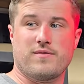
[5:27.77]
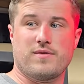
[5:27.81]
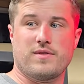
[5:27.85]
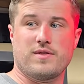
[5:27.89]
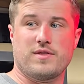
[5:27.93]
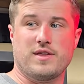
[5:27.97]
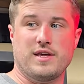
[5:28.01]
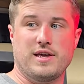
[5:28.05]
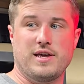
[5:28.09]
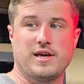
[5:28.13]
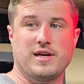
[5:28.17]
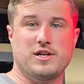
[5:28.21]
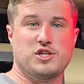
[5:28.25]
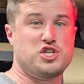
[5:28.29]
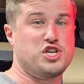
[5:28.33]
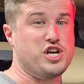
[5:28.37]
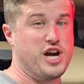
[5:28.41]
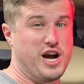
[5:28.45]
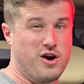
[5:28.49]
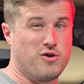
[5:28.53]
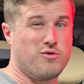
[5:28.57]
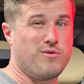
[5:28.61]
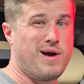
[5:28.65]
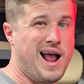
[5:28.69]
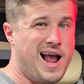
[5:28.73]
the
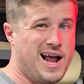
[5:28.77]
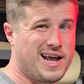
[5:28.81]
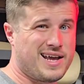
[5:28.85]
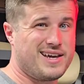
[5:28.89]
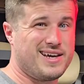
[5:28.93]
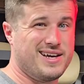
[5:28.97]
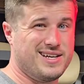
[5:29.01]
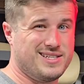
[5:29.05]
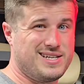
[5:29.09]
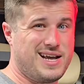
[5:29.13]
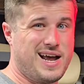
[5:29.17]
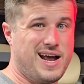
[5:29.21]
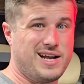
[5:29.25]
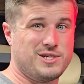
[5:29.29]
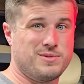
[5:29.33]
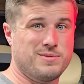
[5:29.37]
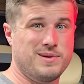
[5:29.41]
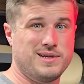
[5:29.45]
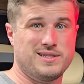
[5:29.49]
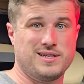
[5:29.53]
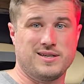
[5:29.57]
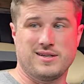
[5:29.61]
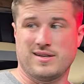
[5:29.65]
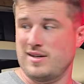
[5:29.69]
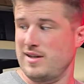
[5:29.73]
chair rack
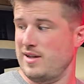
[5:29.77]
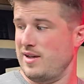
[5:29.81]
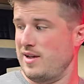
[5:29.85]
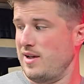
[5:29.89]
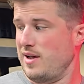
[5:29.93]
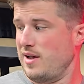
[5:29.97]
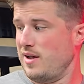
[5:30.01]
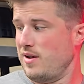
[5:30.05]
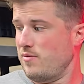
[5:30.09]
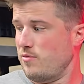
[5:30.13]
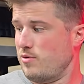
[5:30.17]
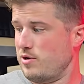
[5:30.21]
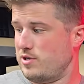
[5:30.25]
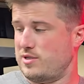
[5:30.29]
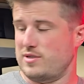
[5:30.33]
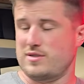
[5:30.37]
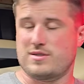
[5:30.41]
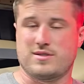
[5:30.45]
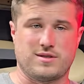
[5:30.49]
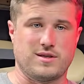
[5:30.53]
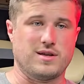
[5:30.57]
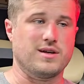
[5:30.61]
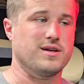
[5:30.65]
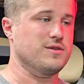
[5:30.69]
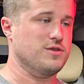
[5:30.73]
attachment, which
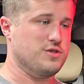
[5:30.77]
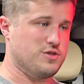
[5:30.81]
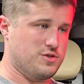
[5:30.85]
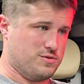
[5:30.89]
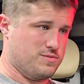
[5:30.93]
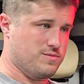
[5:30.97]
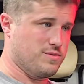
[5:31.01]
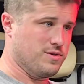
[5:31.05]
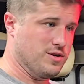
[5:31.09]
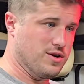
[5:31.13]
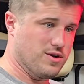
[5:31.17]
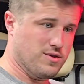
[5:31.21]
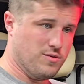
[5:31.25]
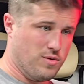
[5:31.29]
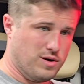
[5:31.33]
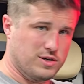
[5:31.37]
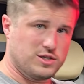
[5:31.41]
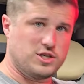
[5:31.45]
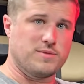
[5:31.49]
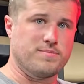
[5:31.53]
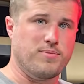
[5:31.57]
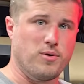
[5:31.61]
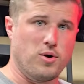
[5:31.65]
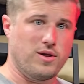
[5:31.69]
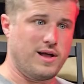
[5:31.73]
is the ones
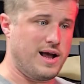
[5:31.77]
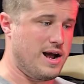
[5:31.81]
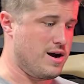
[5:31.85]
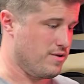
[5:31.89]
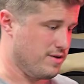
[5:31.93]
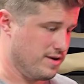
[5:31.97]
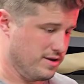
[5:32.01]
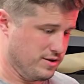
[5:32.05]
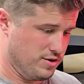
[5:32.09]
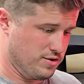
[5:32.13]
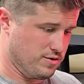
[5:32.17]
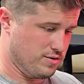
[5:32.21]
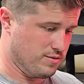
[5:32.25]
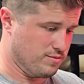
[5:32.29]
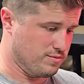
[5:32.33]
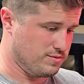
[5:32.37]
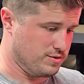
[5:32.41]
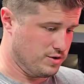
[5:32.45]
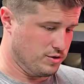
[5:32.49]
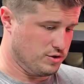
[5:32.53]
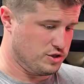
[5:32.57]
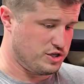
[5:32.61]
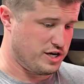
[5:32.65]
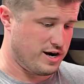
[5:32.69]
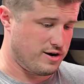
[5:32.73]
that you pull out and your
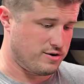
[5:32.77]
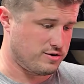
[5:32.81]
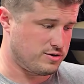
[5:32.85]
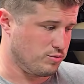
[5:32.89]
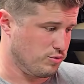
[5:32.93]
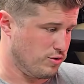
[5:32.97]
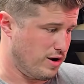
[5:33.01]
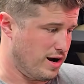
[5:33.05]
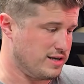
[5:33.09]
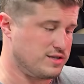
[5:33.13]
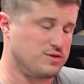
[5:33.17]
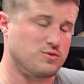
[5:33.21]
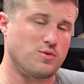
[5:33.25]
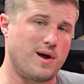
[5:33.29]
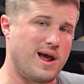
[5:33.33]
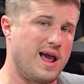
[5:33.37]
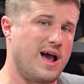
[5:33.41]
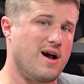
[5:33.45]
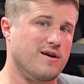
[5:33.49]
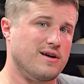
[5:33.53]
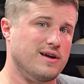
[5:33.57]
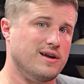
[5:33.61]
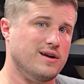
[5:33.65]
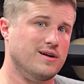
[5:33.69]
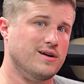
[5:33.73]
chair's rest way
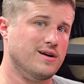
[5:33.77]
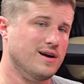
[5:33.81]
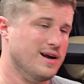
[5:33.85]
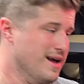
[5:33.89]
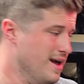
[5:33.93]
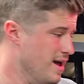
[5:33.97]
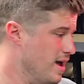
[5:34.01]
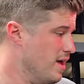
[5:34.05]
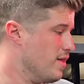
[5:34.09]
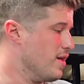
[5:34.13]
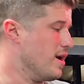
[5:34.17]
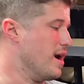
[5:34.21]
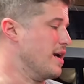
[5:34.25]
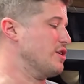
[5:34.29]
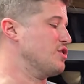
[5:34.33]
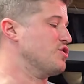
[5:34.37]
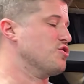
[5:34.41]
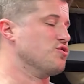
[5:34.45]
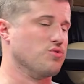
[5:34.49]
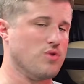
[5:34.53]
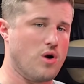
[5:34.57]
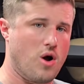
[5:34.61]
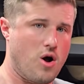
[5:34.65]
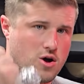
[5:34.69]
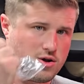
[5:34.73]
out here, then I
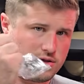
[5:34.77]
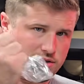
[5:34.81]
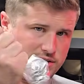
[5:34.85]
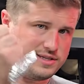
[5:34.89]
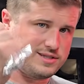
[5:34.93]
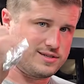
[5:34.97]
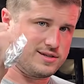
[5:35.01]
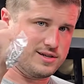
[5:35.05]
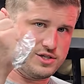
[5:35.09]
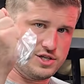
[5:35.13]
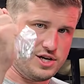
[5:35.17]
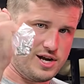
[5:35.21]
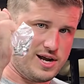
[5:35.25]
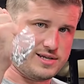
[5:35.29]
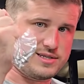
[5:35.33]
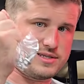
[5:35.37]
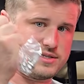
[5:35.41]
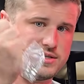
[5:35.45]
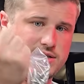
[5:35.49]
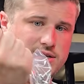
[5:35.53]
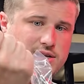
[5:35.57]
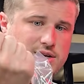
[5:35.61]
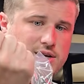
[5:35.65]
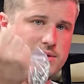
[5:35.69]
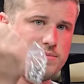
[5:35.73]
strongly
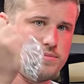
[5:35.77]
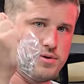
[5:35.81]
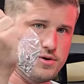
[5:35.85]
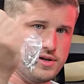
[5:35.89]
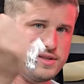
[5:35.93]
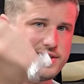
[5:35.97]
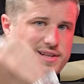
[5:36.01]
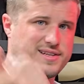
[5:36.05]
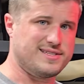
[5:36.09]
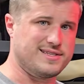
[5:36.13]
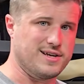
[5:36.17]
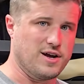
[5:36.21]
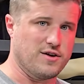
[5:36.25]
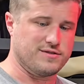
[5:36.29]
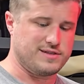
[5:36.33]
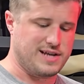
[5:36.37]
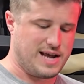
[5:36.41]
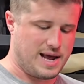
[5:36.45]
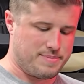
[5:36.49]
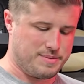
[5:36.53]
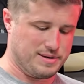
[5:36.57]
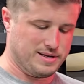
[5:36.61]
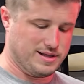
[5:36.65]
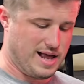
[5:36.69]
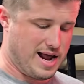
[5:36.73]
suggest putting these
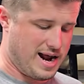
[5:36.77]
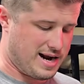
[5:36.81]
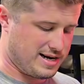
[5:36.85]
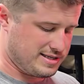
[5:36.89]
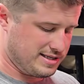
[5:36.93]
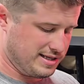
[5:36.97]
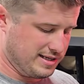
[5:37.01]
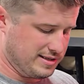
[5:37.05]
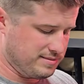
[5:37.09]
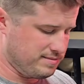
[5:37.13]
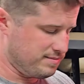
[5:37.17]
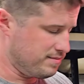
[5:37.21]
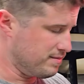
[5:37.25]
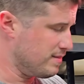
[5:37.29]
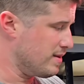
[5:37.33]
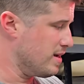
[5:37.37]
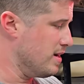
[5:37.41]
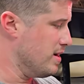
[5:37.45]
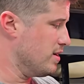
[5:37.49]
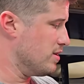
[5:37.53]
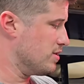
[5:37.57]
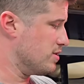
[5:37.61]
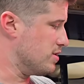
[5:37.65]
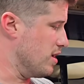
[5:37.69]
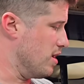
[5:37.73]
self-tapping lags in.
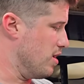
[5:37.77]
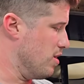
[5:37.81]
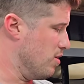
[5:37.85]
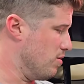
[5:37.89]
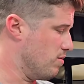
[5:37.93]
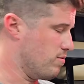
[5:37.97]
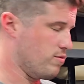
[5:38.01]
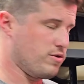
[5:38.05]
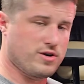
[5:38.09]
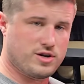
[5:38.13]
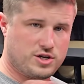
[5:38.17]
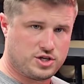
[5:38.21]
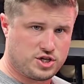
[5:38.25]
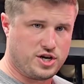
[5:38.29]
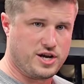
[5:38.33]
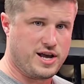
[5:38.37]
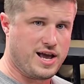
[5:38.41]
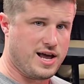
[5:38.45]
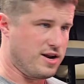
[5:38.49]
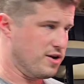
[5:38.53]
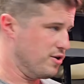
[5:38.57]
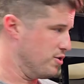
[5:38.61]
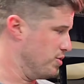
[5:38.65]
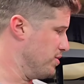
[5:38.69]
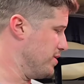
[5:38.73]
So we're gonna show you
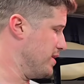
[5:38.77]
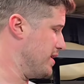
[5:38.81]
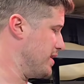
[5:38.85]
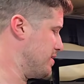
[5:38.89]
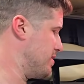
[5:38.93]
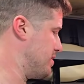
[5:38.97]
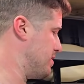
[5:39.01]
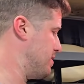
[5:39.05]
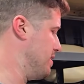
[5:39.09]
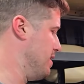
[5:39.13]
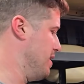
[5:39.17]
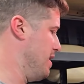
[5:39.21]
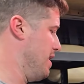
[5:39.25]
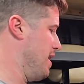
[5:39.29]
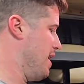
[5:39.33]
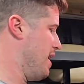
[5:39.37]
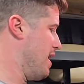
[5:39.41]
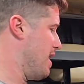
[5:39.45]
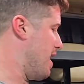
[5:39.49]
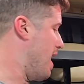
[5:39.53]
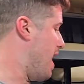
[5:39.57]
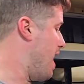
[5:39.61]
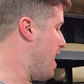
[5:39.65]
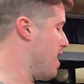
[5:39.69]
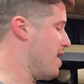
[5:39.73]
how to do this.
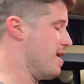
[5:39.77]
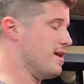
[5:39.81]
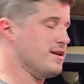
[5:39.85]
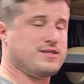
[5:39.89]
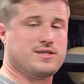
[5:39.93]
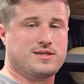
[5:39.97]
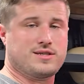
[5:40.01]
And I